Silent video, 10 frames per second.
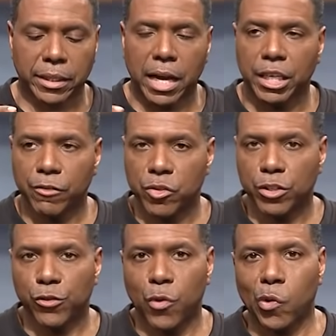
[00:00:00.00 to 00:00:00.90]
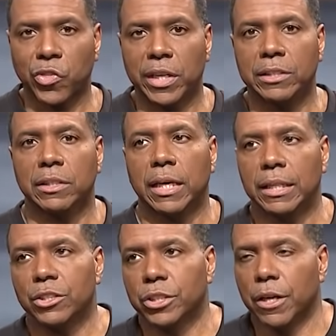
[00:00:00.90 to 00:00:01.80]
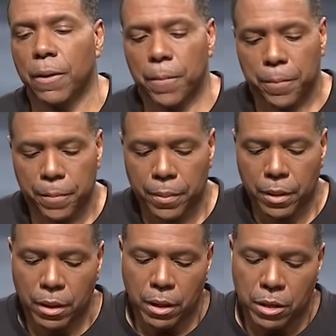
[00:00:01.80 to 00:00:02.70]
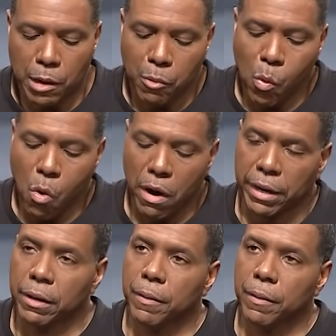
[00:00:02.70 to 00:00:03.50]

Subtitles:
I'll give you these four things and I'll let you go. Number one,